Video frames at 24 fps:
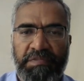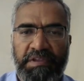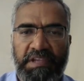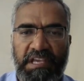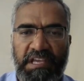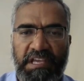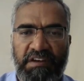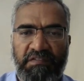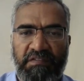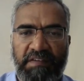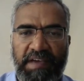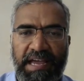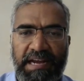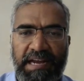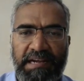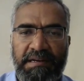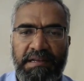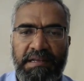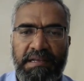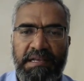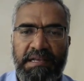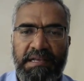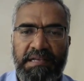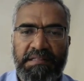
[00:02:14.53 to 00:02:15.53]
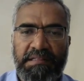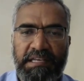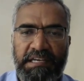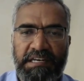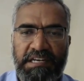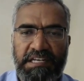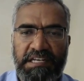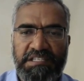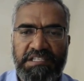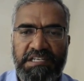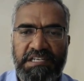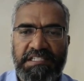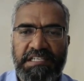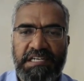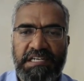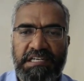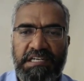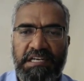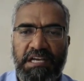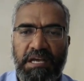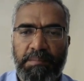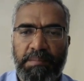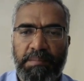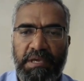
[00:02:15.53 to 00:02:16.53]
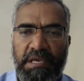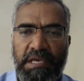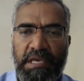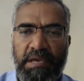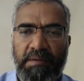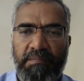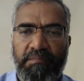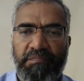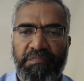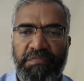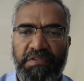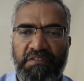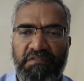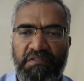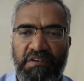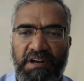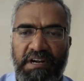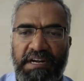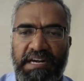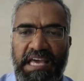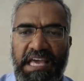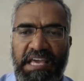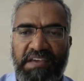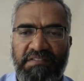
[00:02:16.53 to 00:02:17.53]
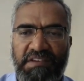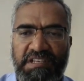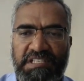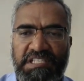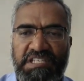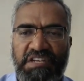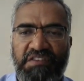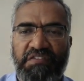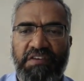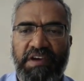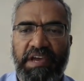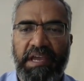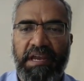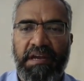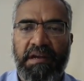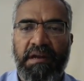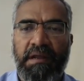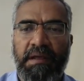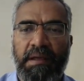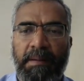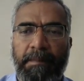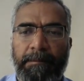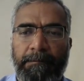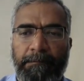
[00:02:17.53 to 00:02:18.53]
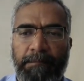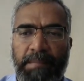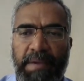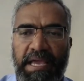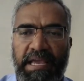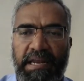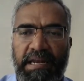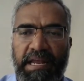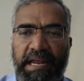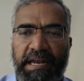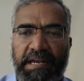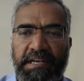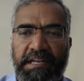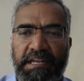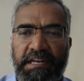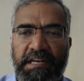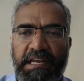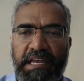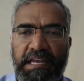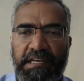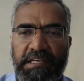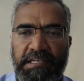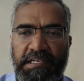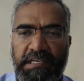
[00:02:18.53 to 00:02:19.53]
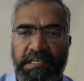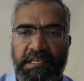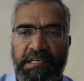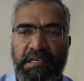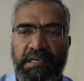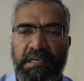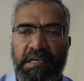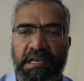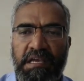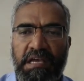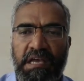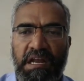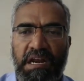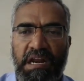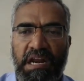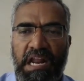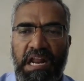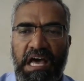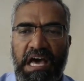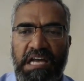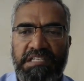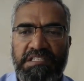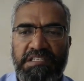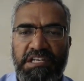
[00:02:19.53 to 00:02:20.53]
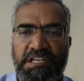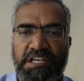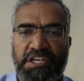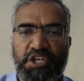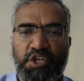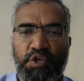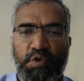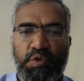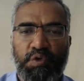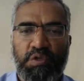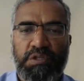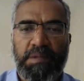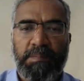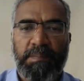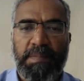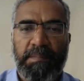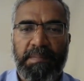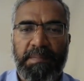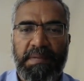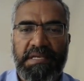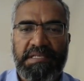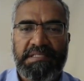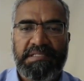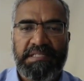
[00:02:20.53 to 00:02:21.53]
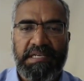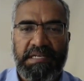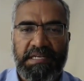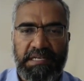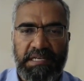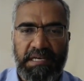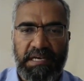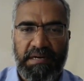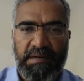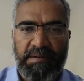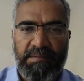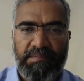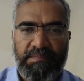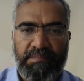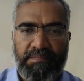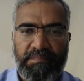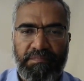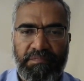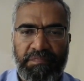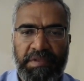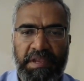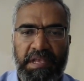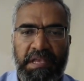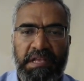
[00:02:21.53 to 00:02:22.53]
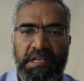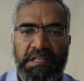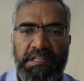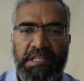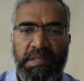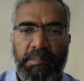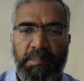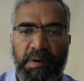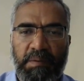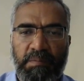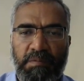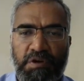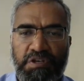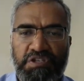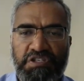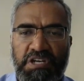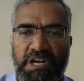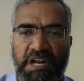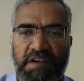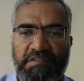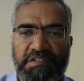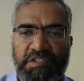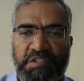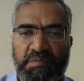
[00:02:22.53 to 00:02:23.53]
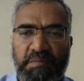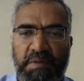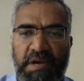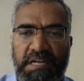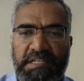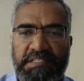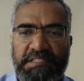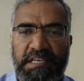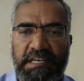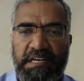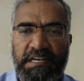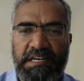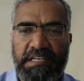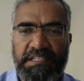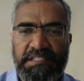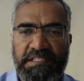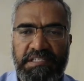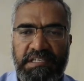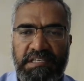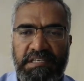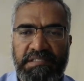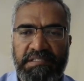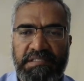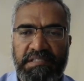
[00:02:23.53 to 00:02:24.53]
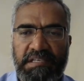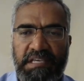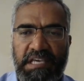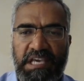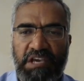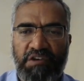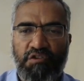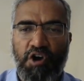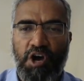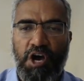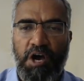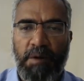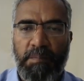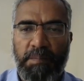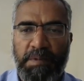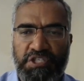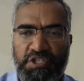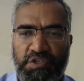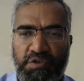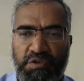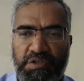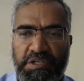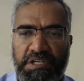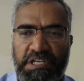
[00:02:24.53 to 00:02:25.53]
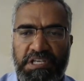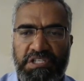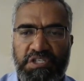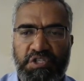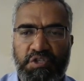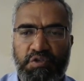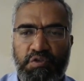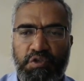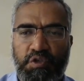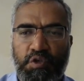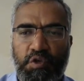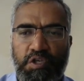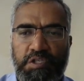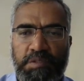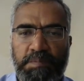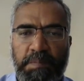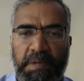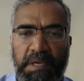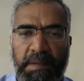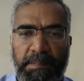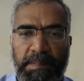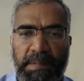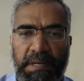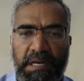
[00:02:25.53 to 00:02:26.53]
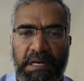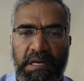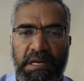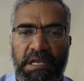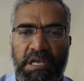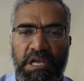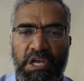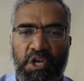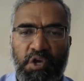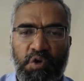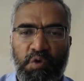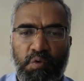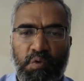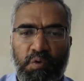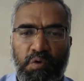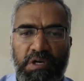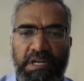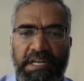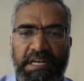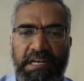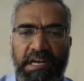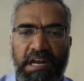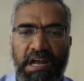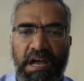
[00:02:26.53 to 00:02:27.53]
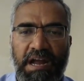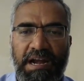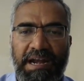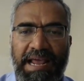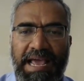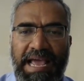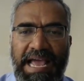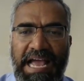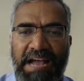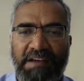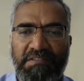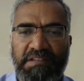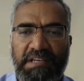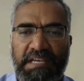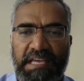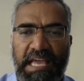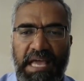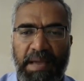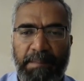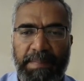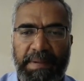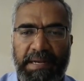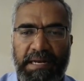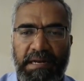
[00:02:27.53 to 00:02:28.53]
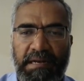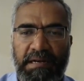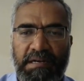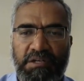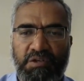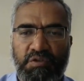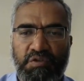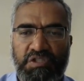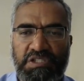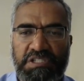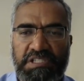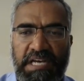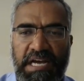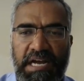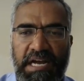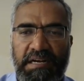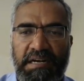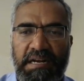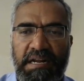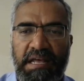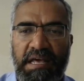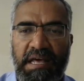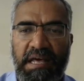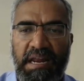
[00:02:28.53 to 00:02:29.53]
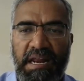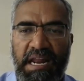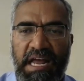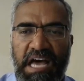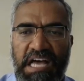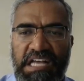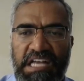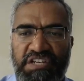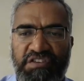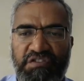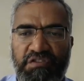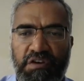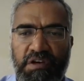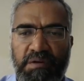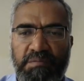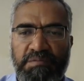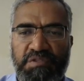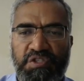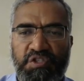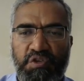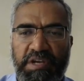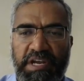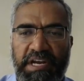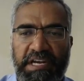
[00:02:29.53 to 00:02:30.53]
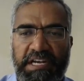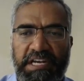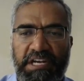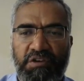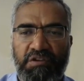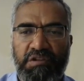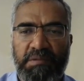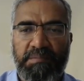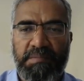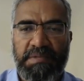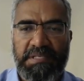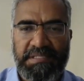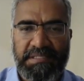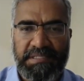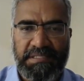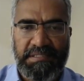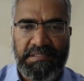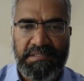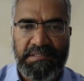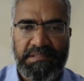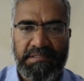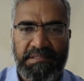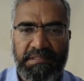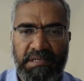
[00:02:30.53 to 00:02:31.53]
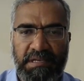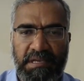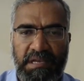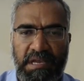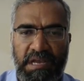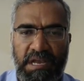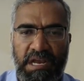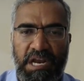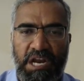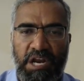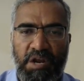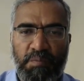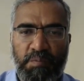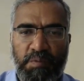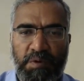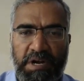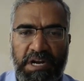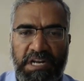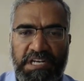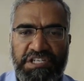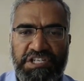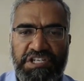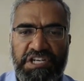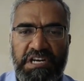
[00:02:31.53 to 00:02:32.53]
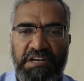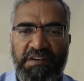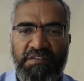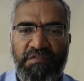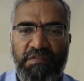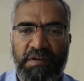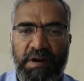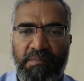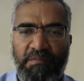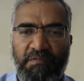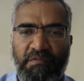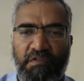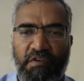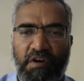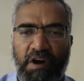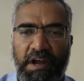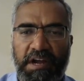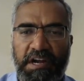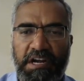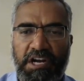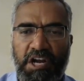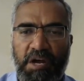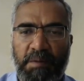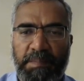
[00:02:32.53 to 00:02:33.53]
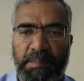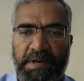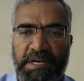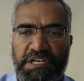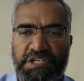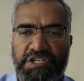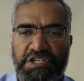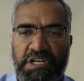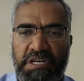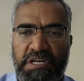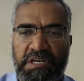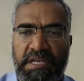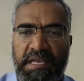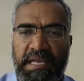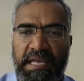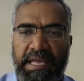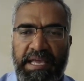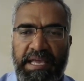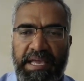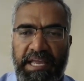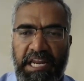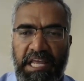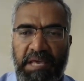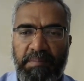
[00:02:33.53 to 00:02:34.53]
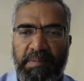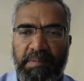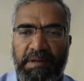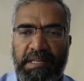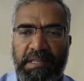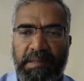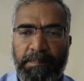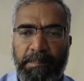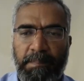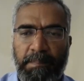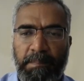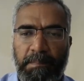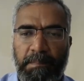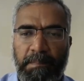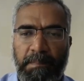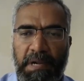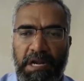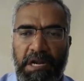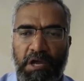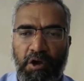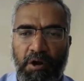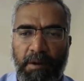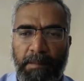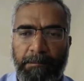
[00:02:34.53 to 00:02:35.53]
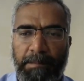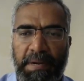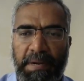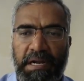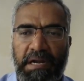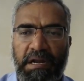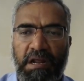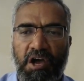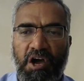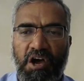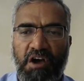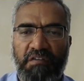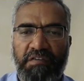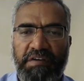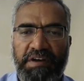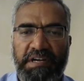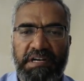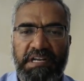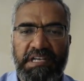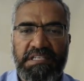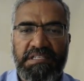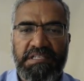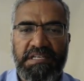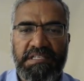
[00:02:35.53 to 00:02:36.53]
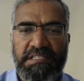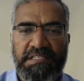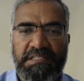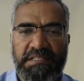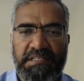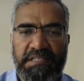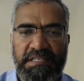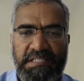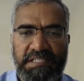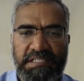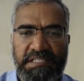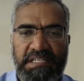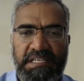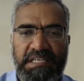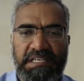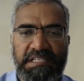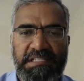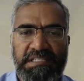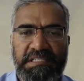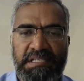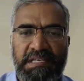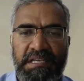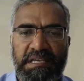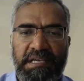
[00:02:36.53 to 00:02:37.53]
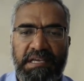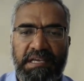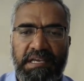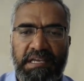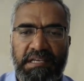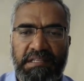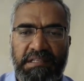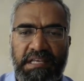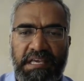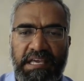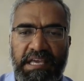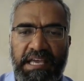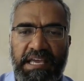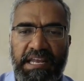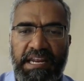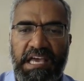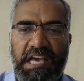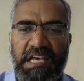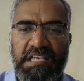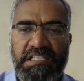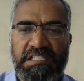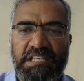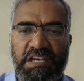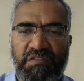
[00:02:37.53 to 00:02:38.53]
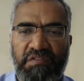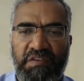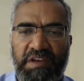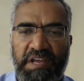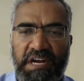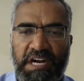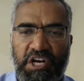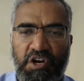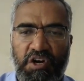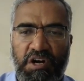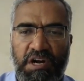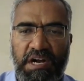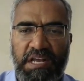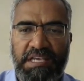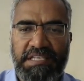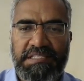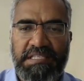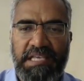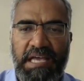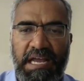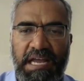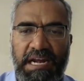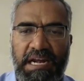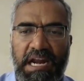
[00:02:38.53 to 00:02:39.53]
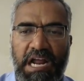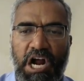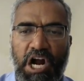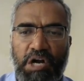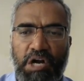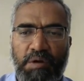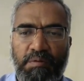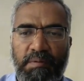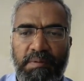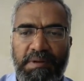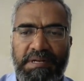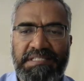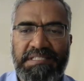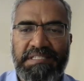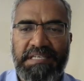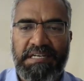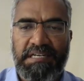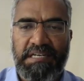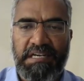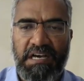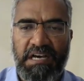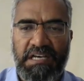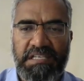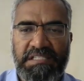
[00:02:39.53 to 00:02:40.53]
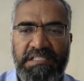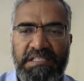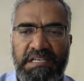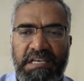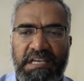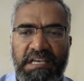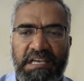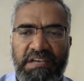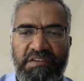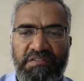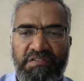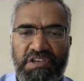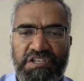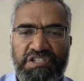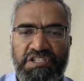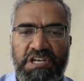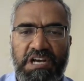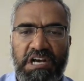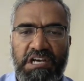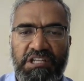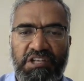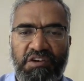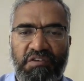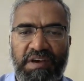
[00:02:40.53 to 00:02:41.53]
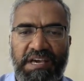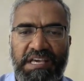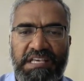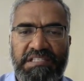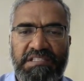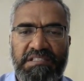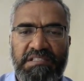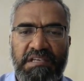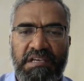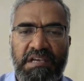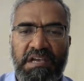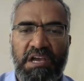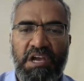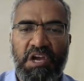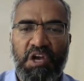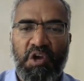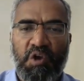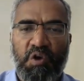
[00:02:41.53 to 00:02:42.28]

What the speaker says: In fact, the industrial sector became well diversified by 1990, largely due to the public sector. The promotion of small-scale industries gave opportunities to those people who did not have the capital to start large firms to get into the business. Protection from foreign competition enabled the development of indigenous industries in the areas of electronics and automobile sectors which otherwise